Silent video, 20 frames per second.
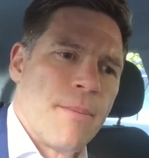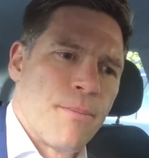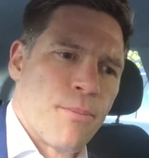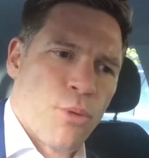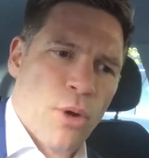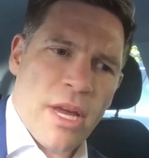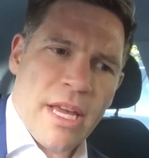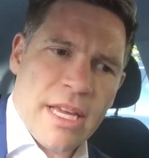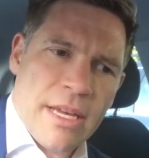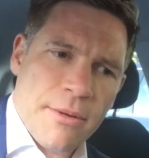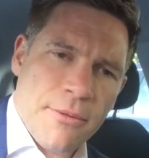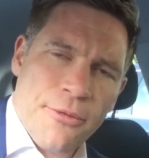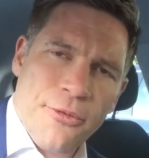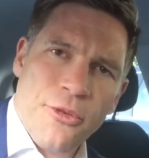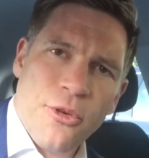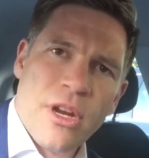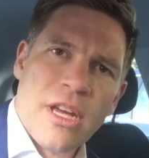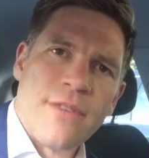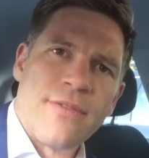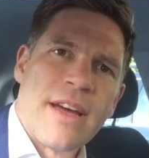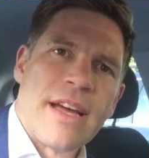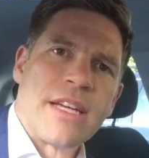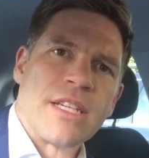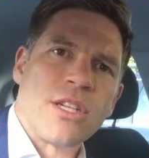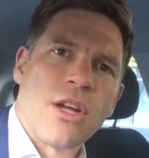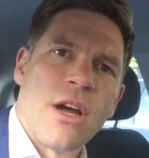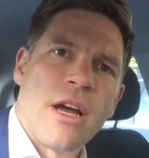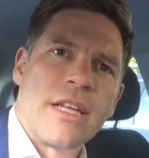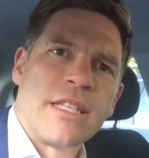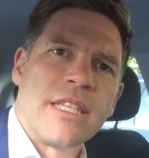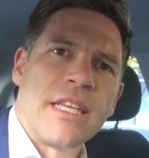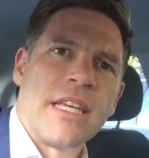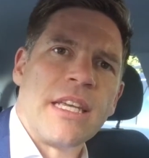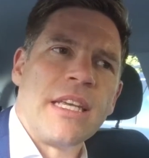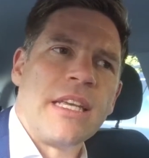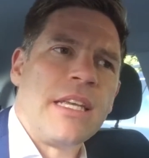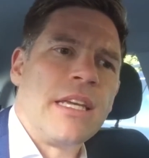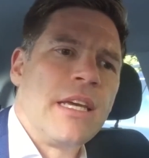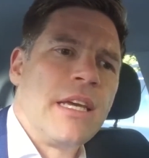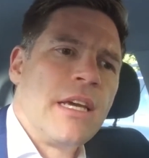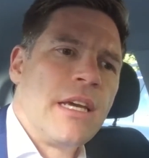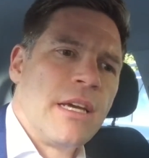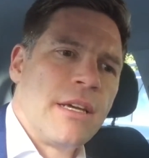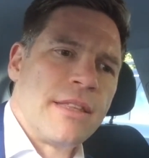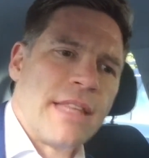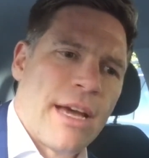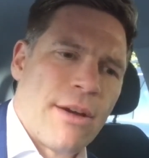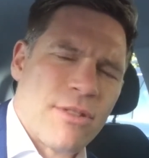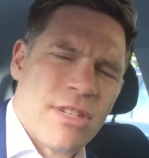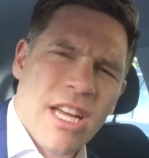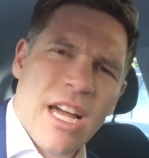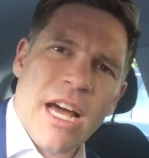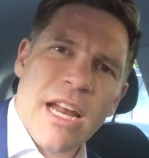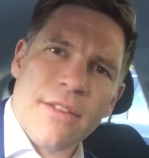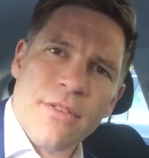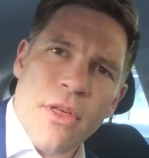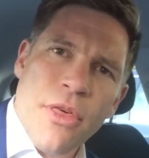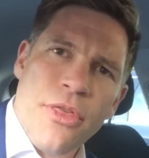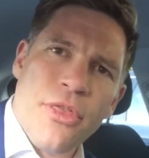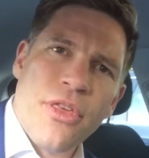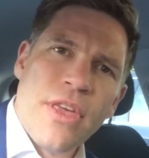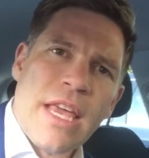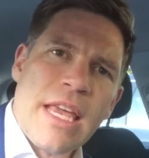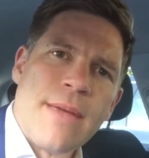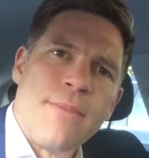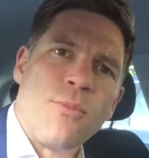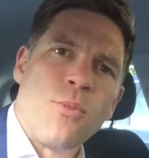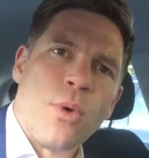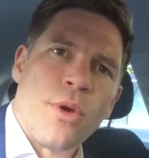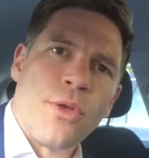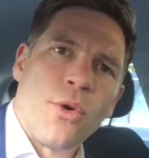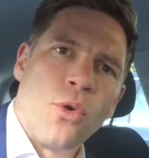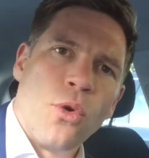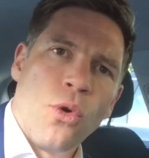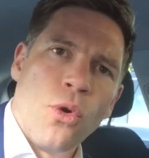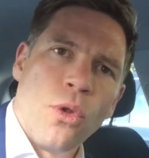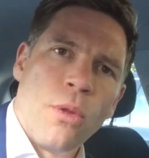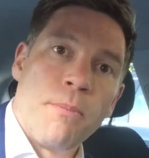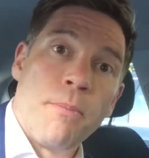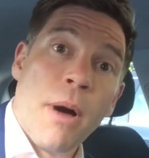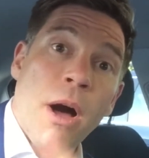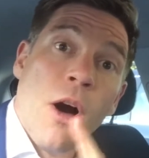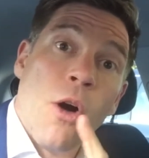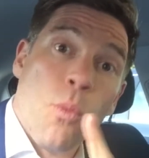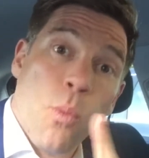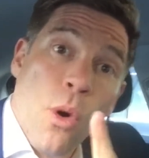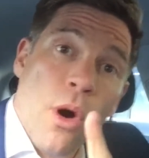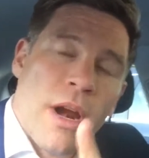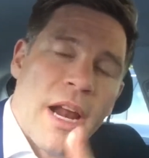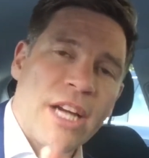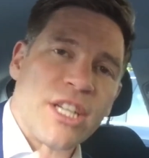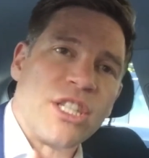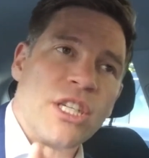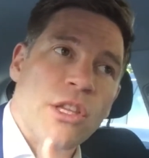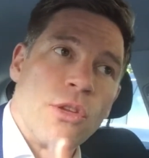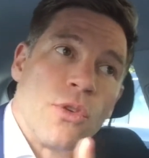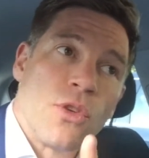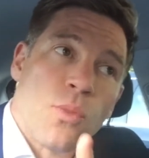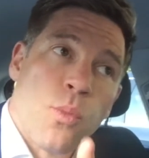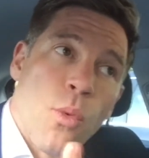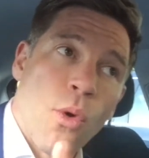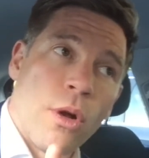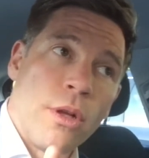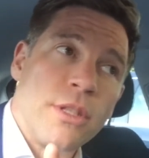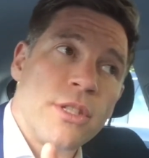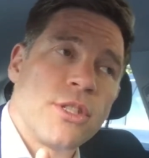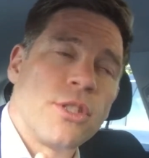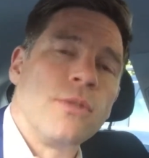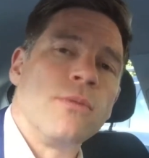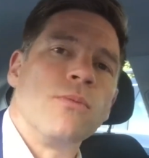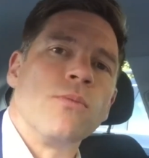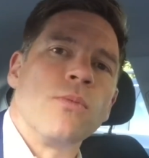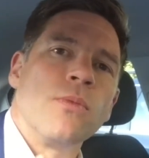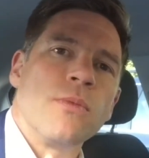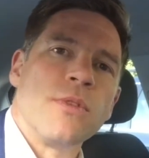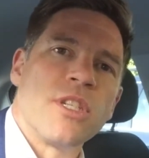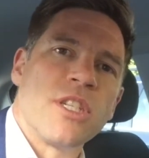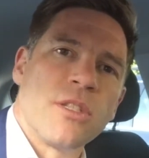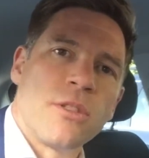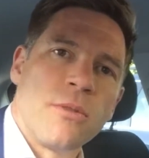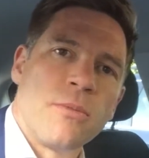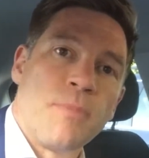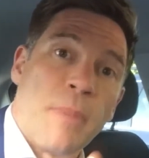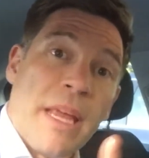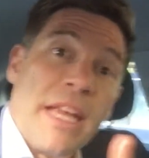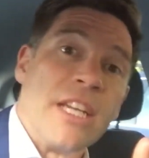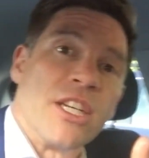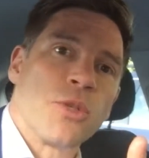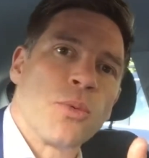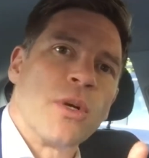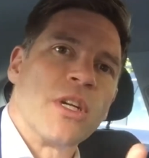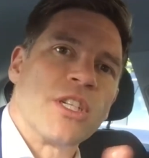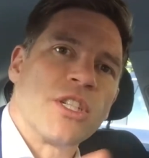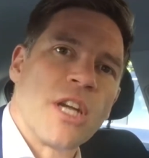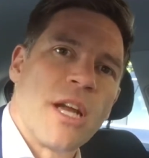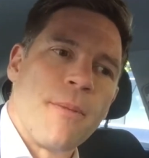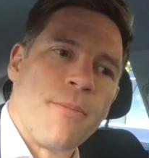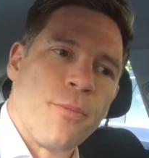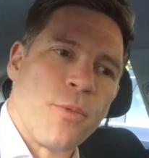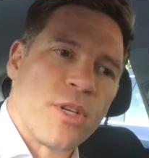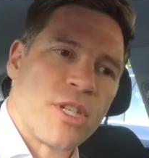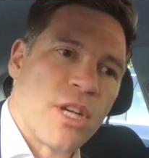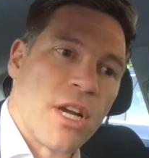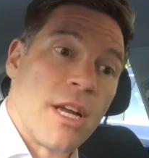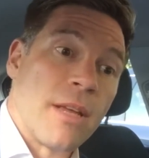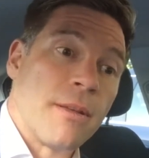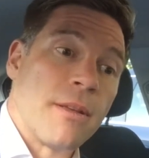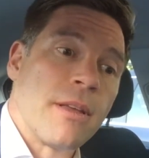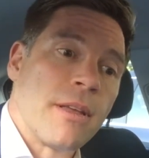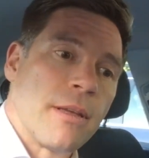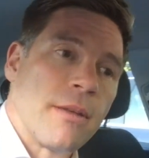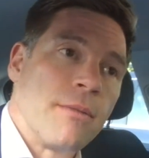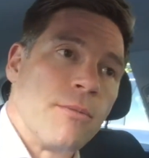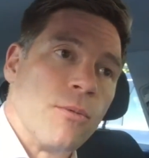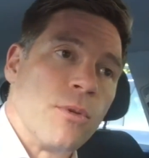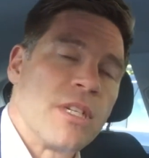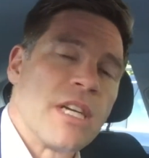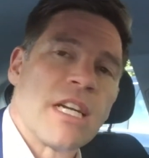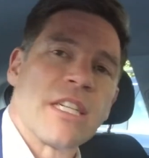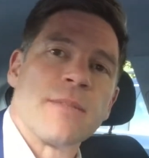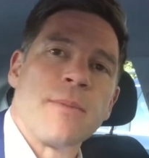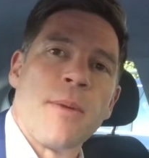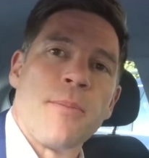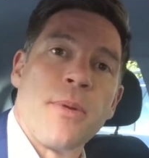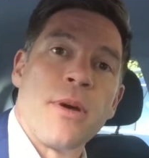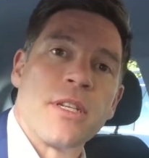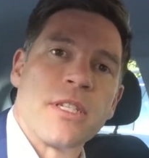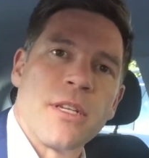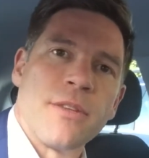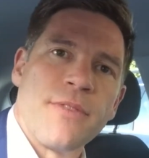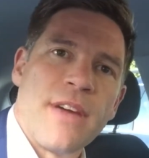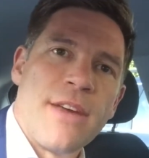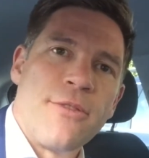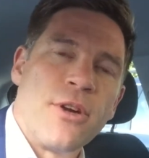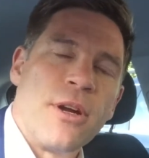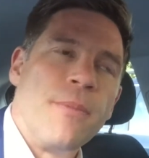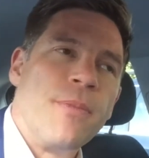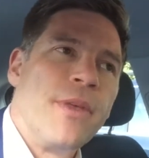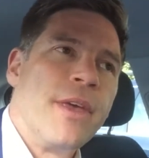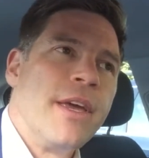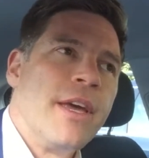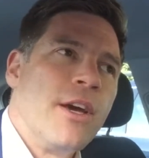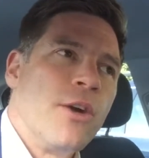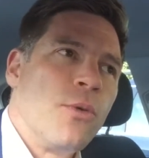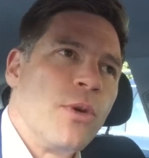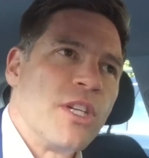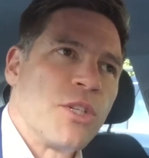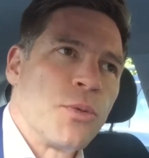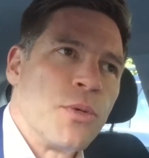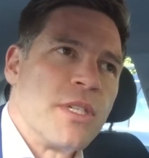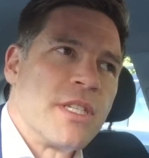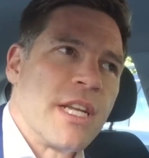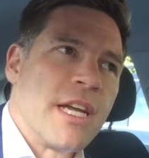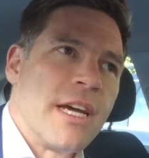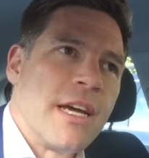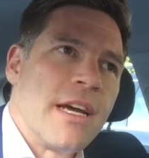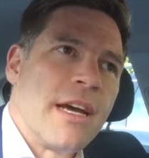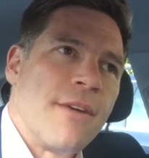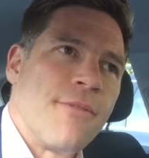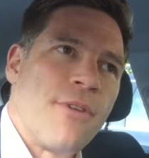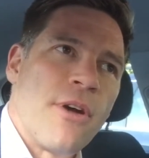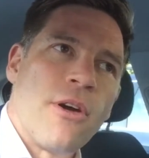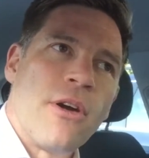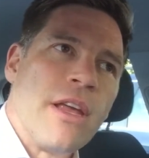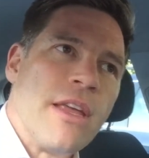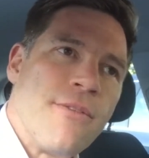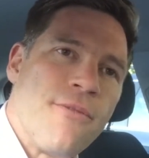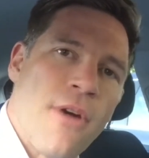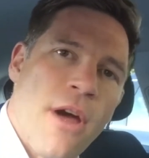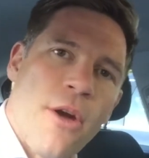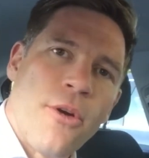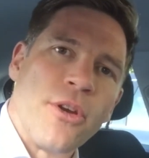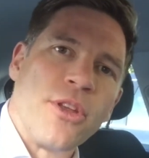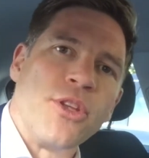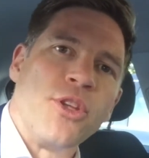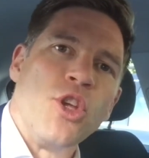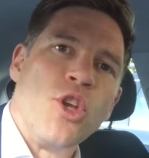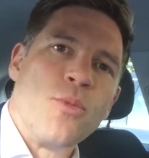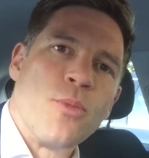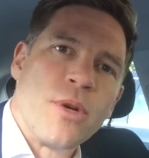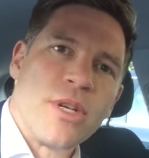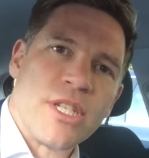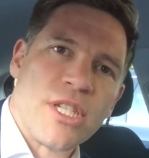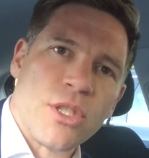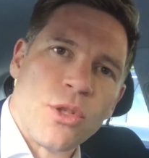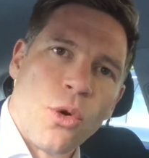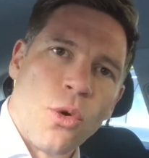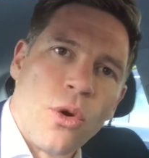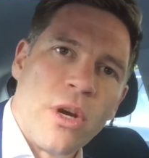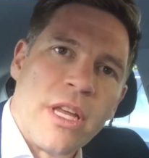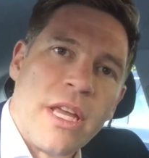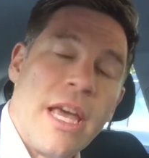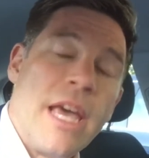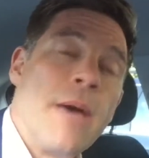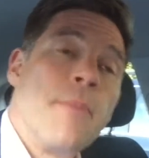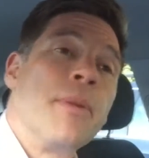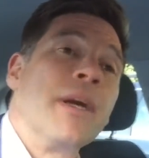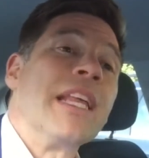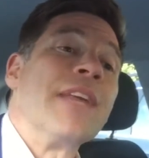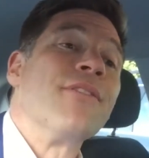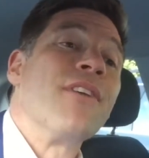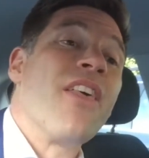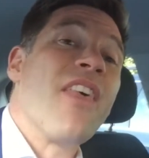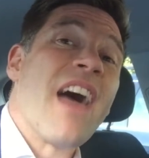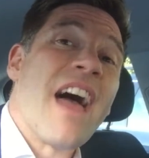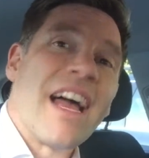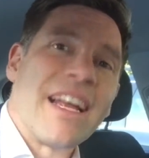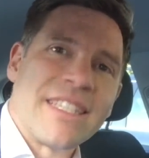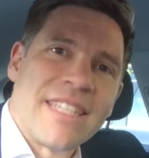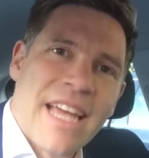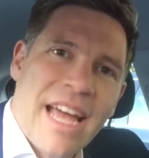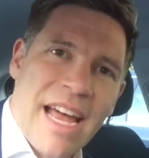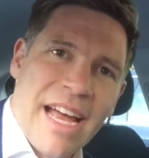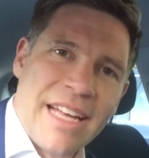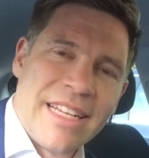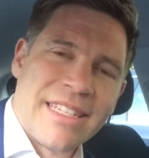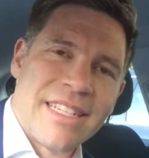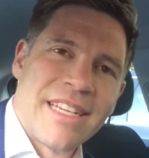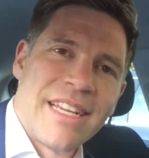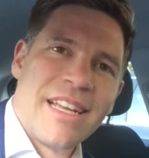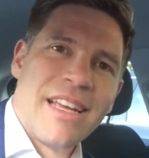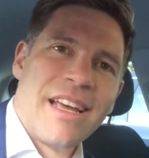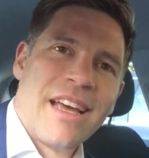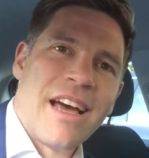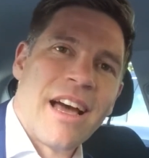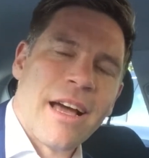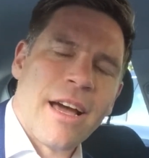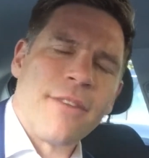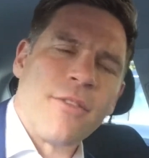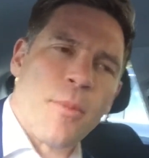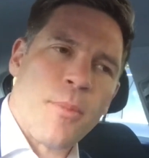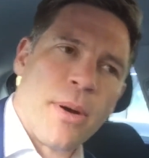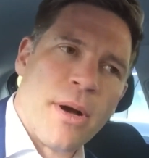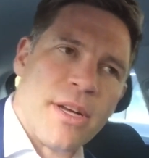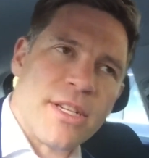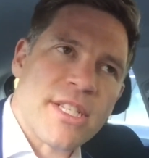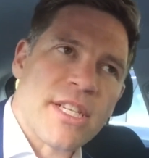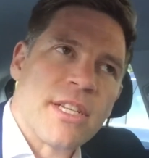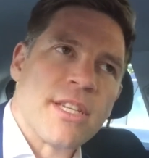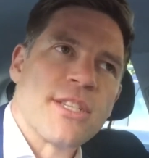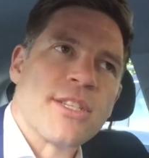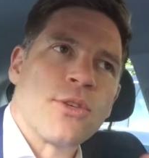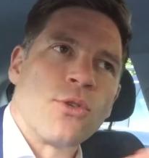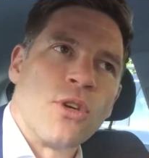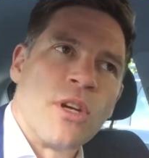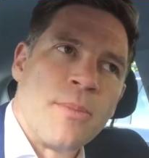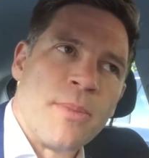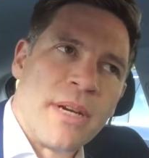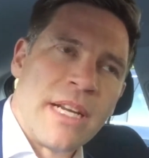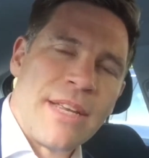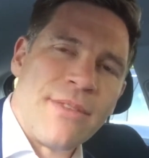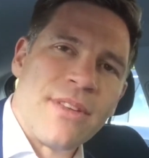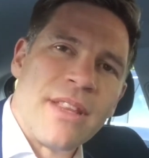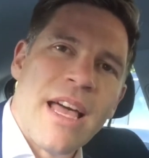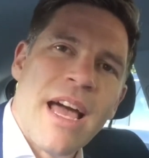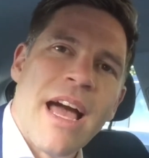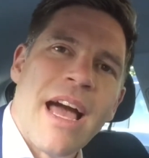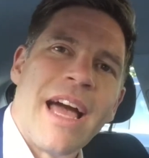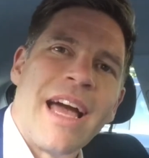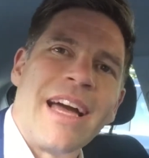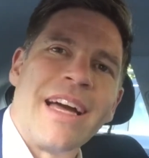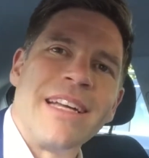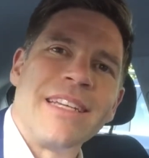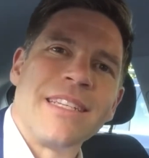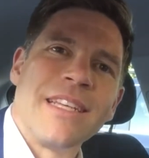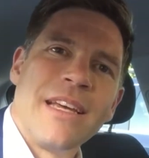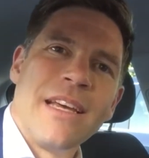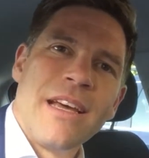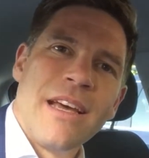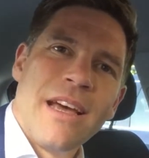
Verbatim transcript: breaking free of anxiety. That was a kind of a theme with all, bar one actually. There was one speech which um, which I was actually my personal favourite, which was a, a, very very humorous story. But even that had a kind of a personal story. But even that had